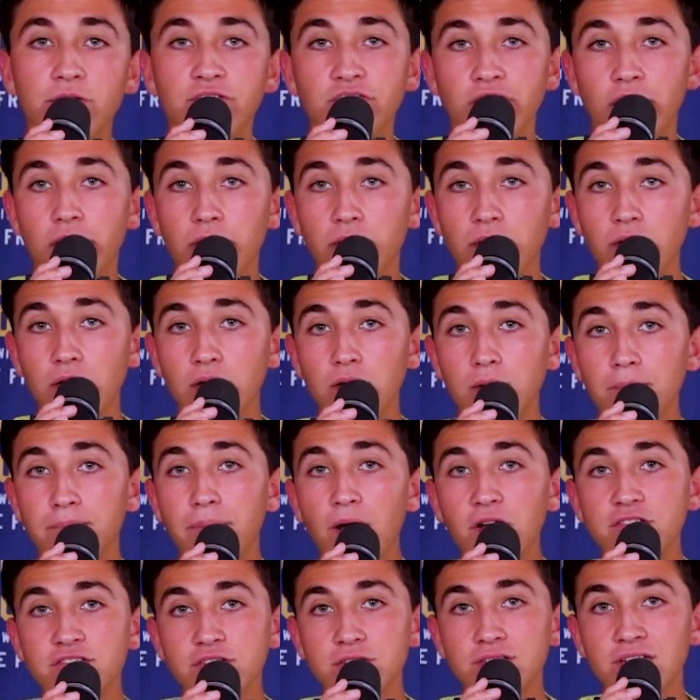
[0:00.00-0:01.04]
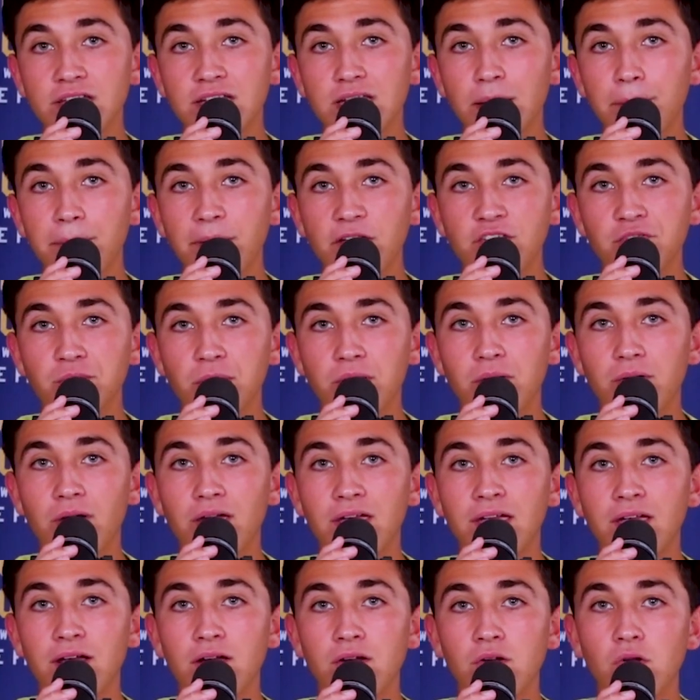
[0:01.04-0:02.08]
So Bucks are taking a big swing
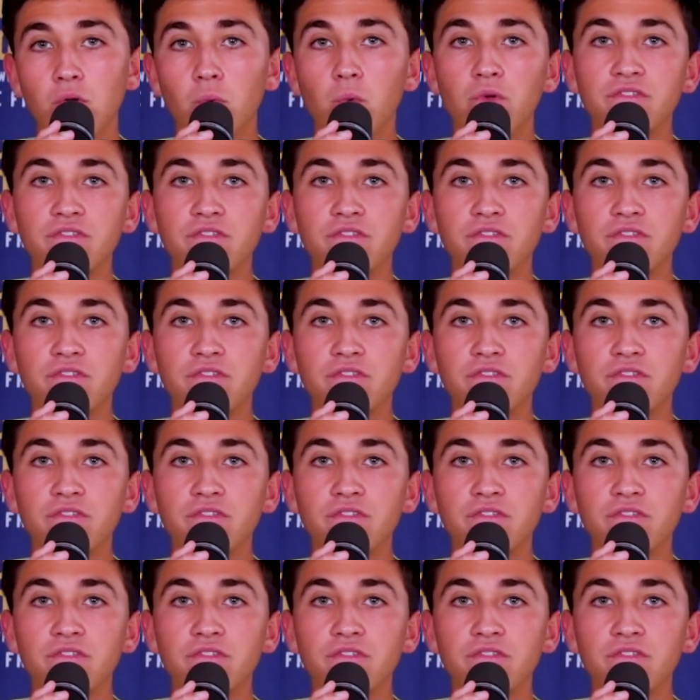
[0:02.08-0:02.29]
right here.